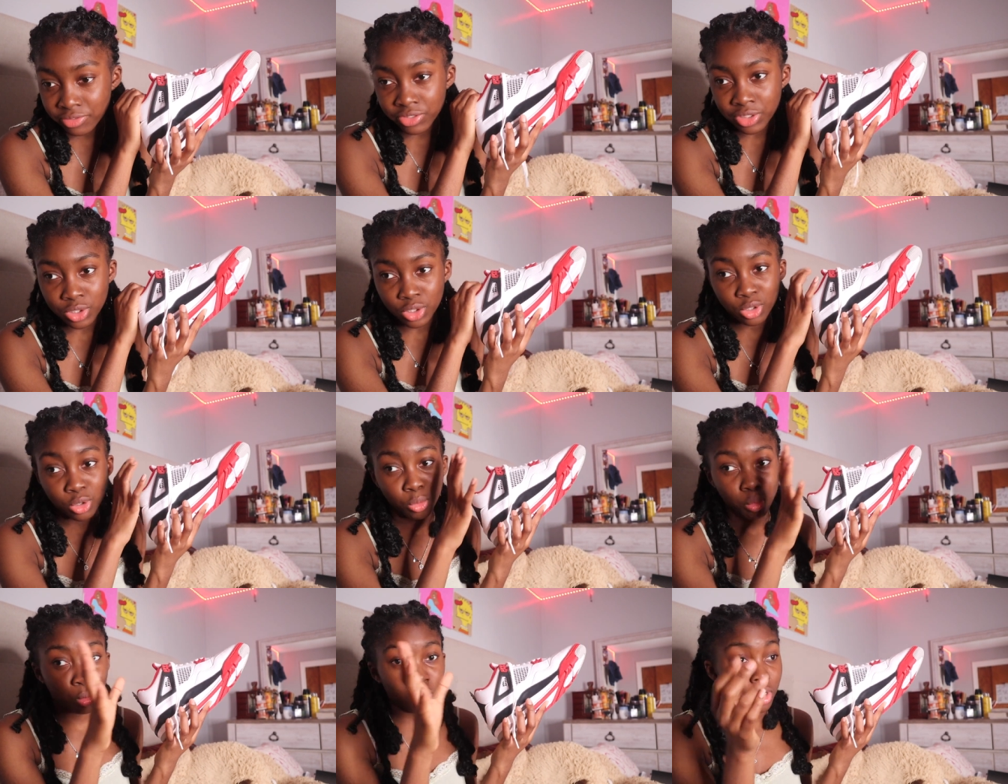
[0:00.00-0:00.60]
even
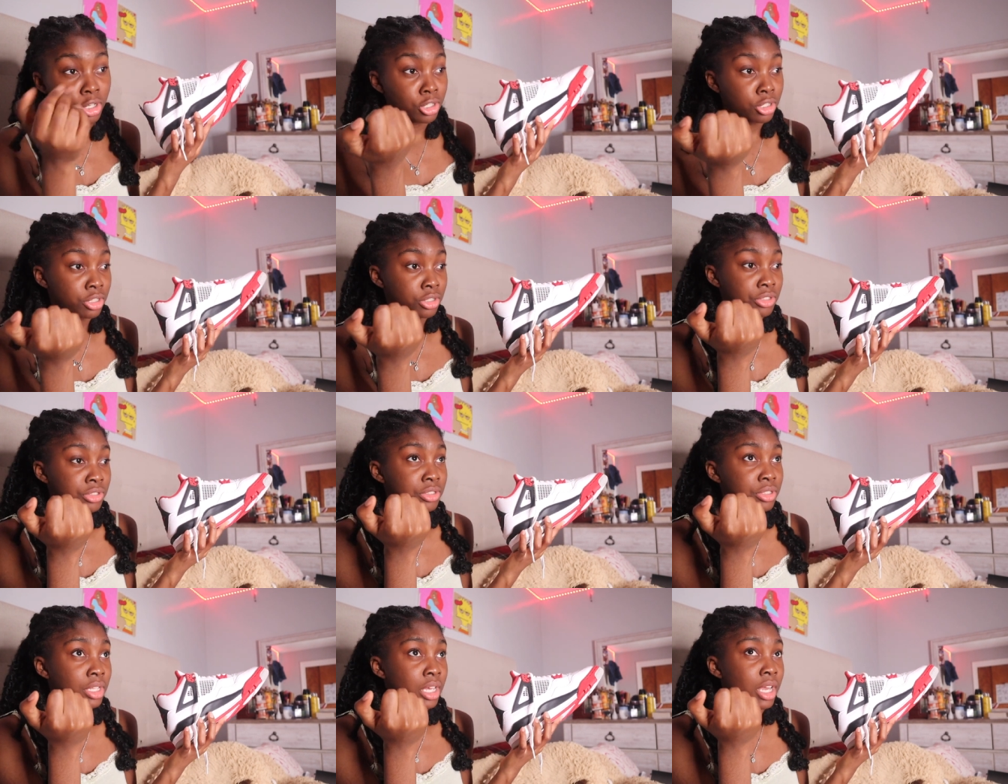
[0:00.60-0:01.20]
the
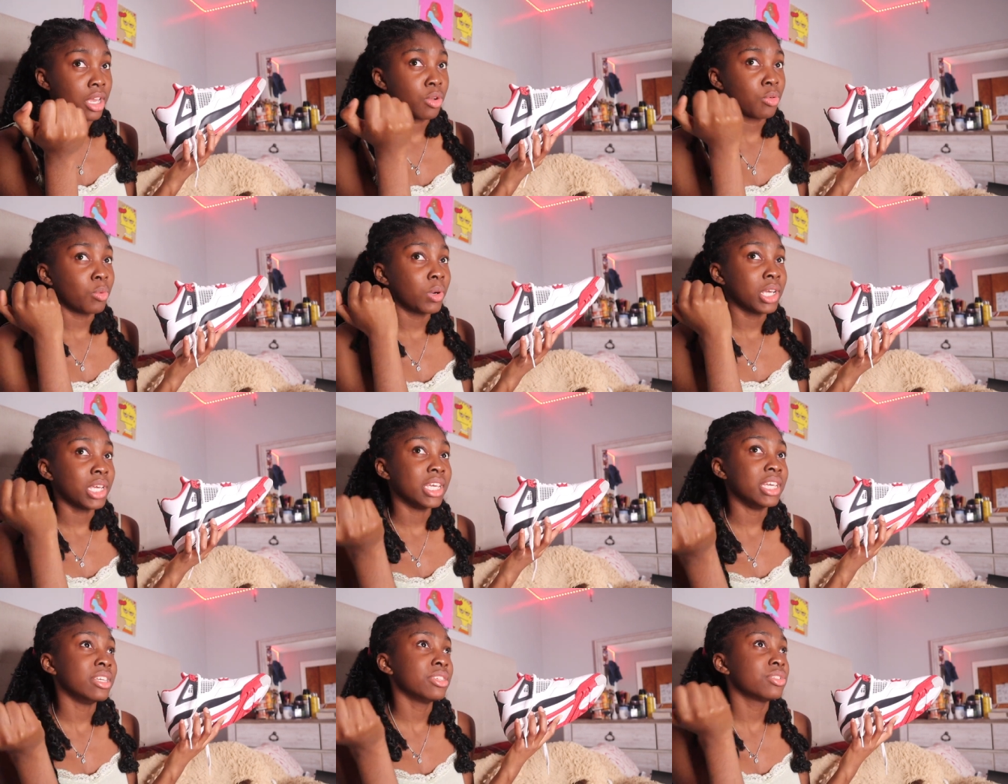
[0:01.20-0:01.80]
word. Like,
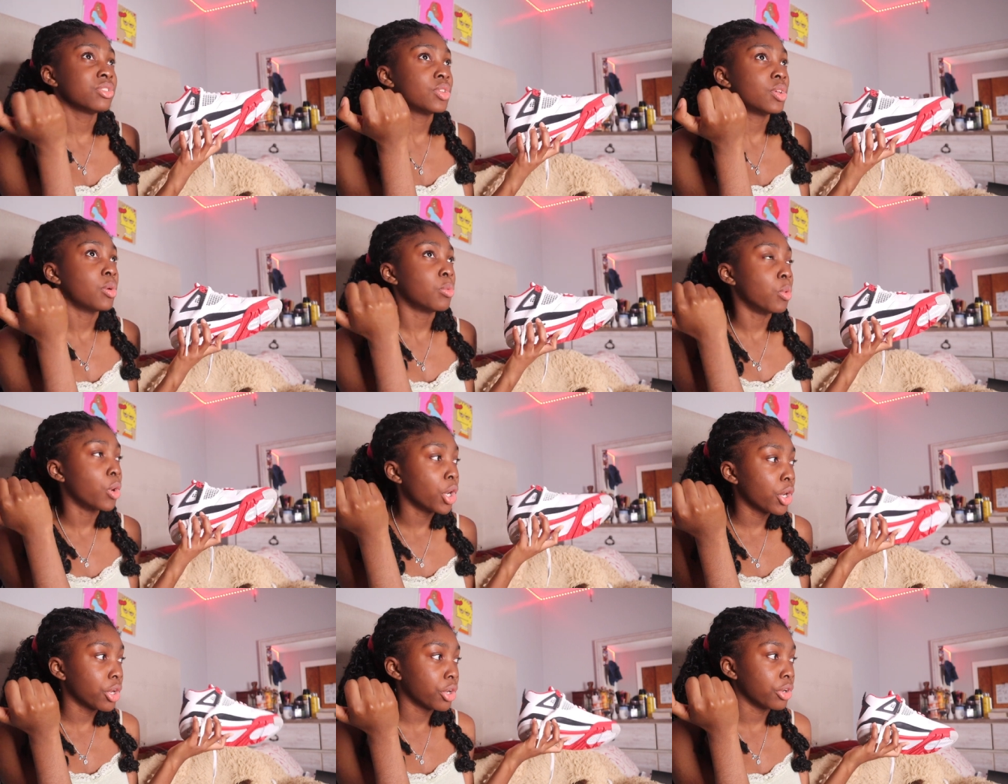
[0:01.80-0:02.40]
what is the
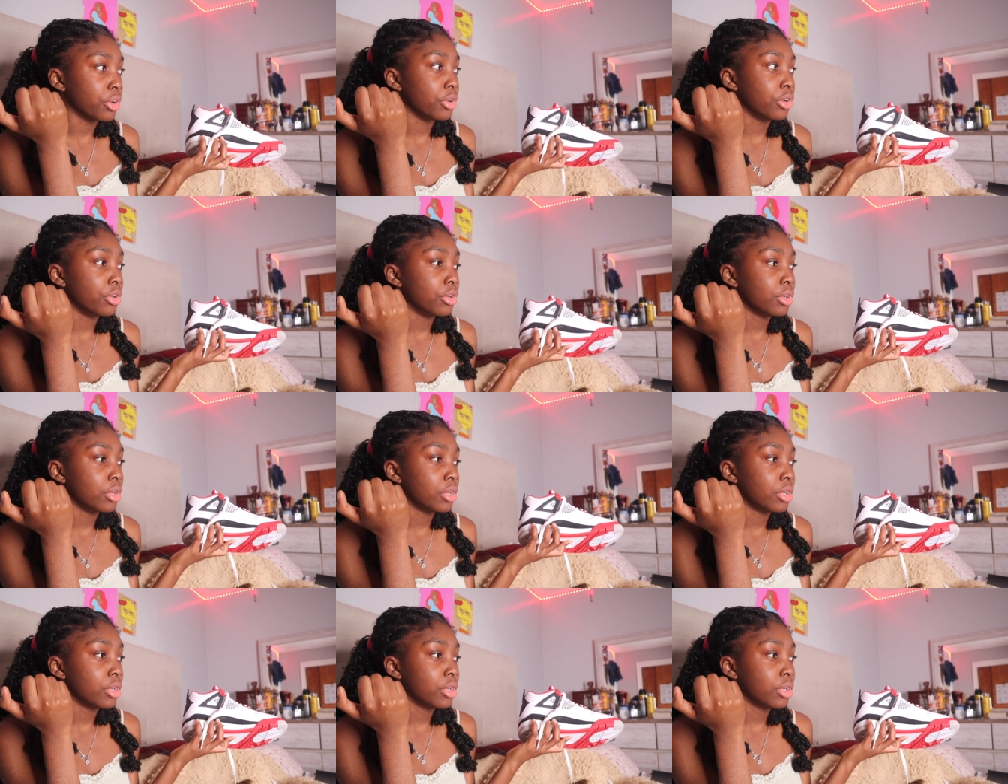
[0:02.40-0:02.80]
word?